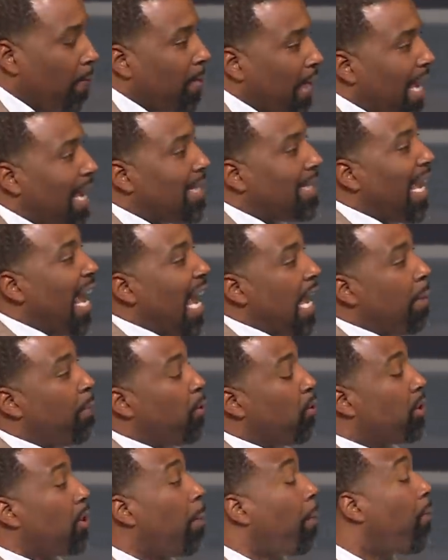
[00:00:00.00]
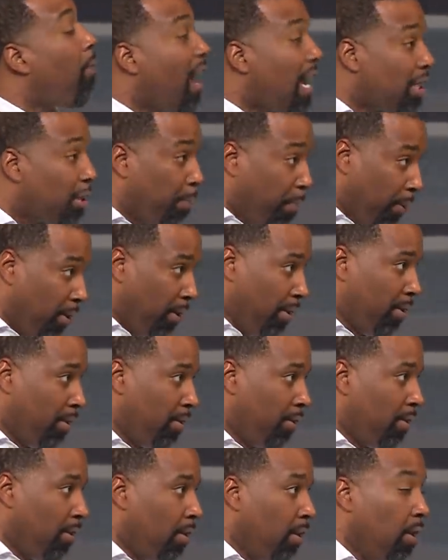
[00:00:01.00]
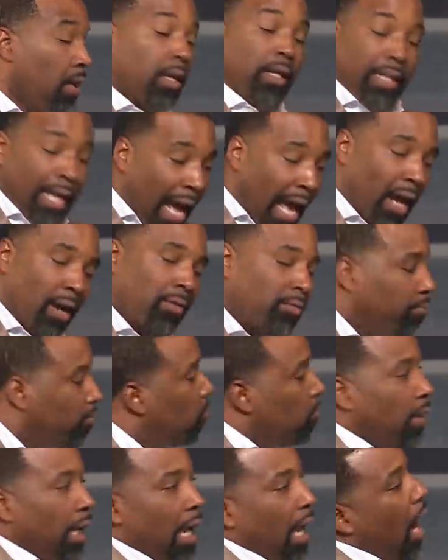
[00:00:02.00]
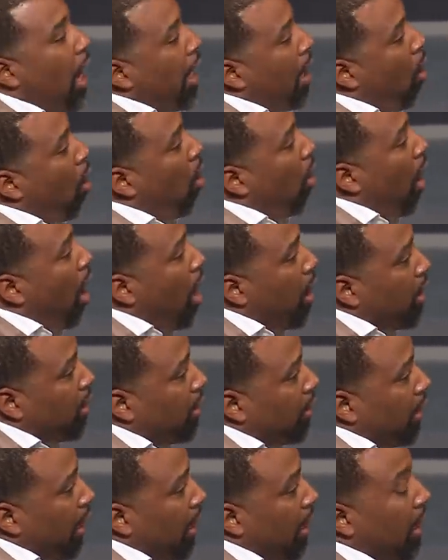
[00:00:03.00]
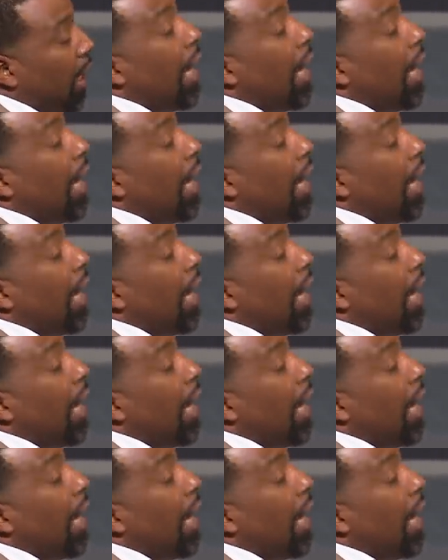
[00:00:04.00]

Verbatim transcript: is able to prosper. Now, in all honesty,